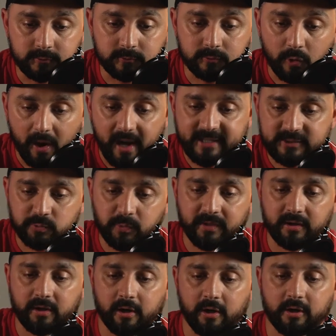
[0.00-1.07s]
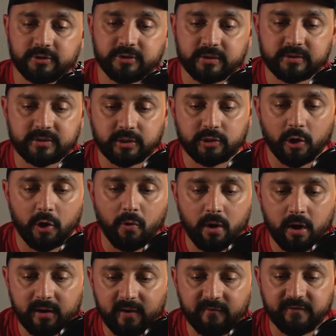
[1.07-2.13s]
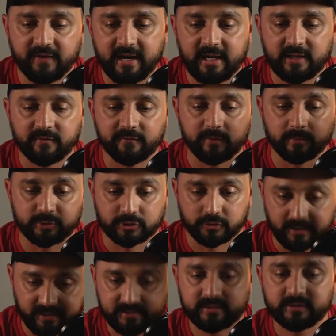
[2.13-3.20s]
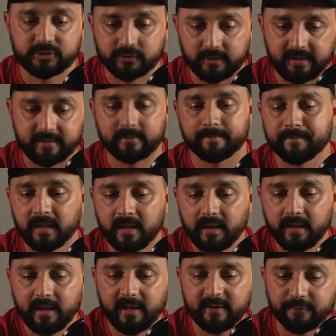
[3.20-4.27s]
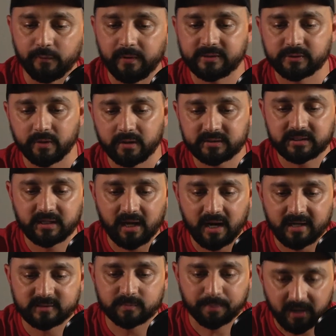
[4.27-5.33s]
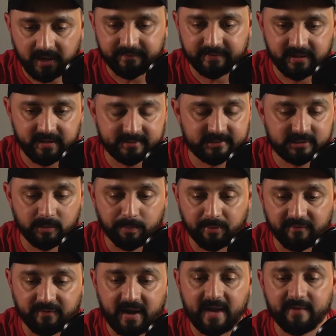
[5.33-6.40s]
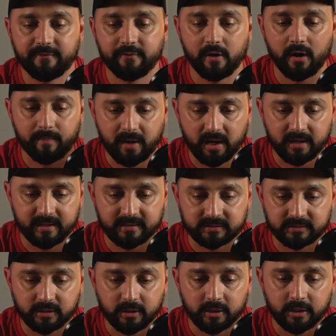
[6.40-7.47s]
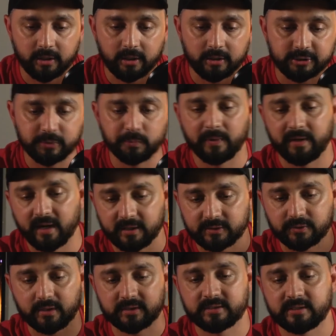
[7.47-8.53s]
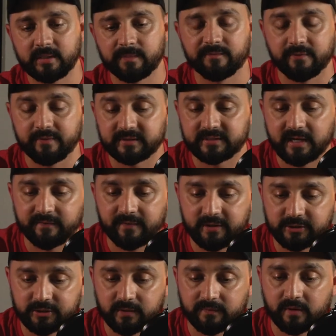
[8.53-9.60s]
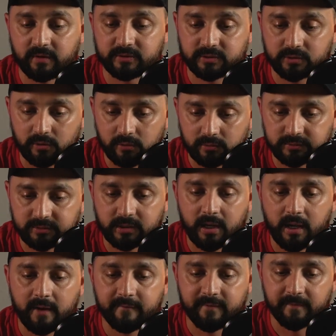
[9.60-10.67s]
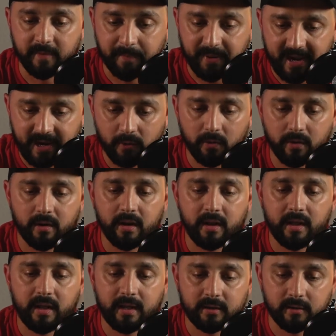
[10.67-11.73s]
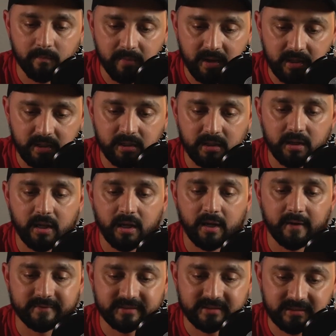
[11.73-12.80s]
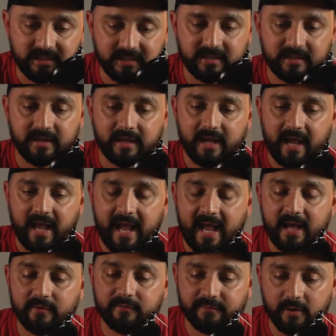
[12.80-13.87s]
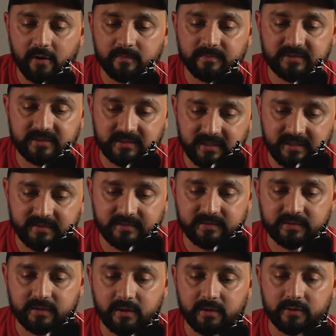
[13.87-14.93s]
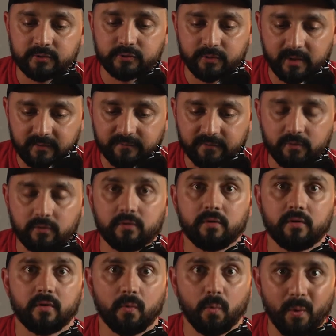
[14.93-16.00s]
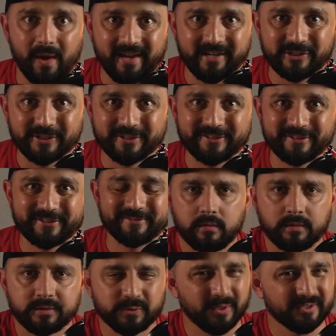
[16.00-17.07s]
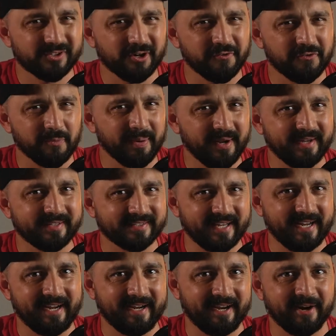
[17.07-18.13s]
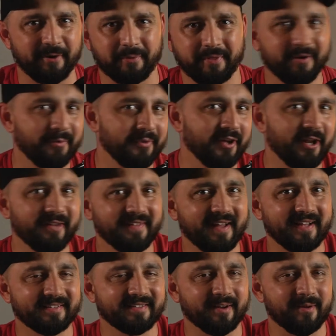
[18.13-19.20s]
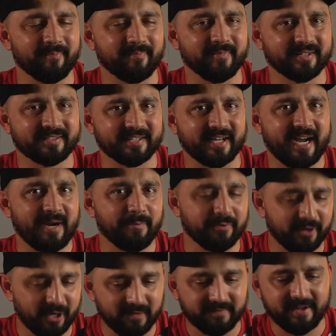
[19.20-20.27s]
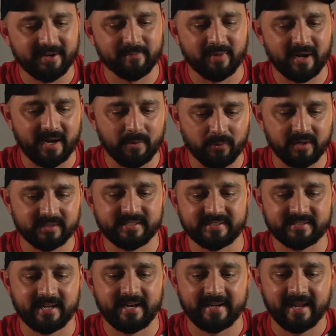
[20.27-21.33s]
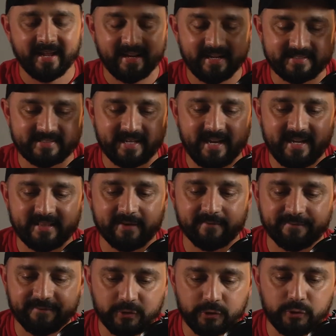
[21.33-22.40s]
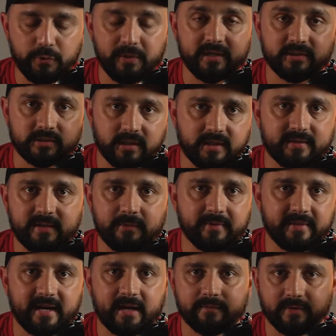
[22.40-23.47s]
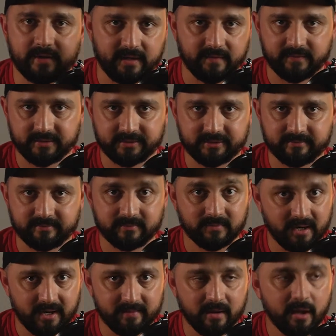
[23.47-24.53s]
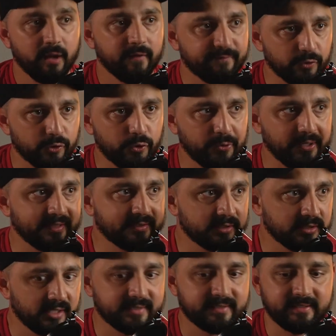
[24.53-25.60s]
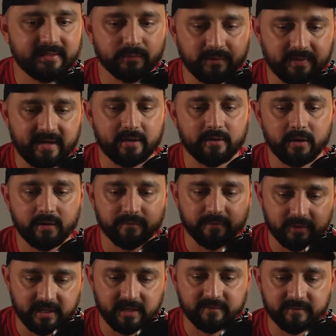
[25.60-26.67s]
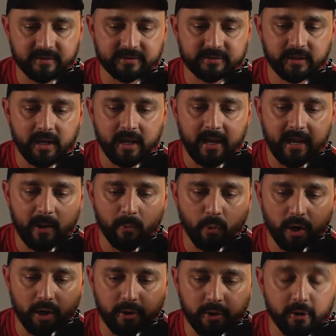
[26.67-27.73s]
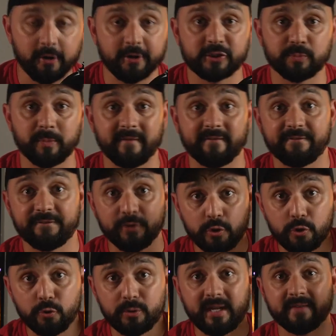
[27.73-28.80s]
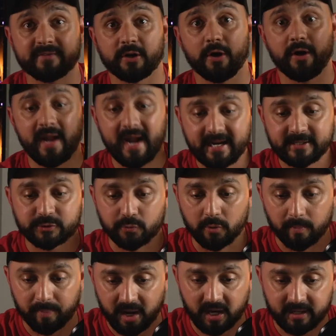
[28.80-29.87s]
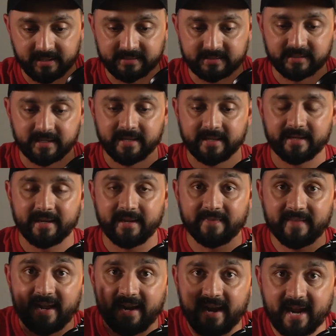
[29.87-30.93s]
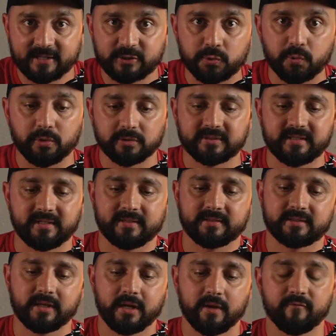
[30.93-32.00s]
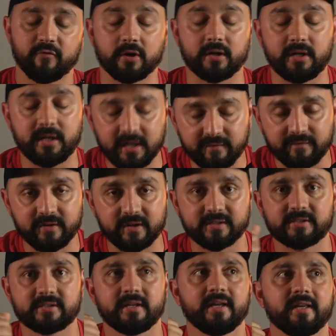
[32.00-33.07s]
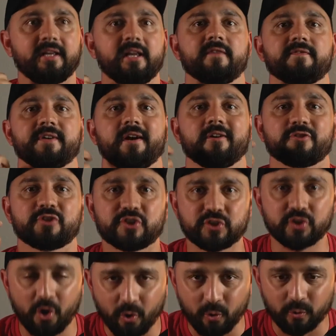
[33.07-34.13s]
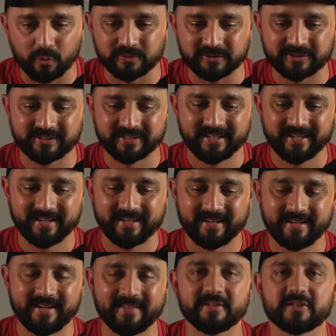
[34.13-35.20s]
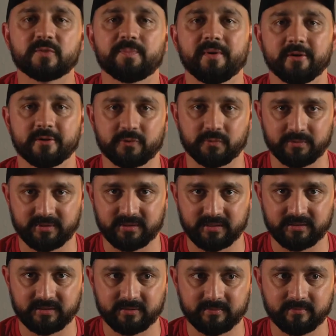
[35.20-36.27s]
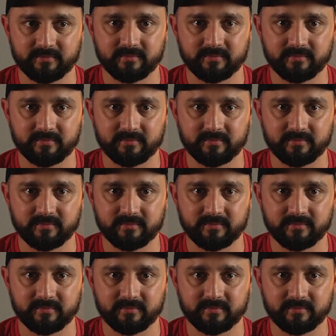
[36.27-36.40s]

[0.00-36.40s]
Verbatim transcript: Christ would encourage us to go on in faith from strength to strength. If we trust God's providence to provide for our bodies, should we not trust him for the salvation of our souls from the power and dominion of sin and from sin's dreadful wages? So what's Arthur Pink saying here? With all of that aside, with all of that in mind, what is he saying? He's saying that food is nothing without forgiveness, right? Food is nothing without forgiveness. And what nourishment food gives our natural bodies, in that natural sense, forgiveness gives our souls in the spiritual sense.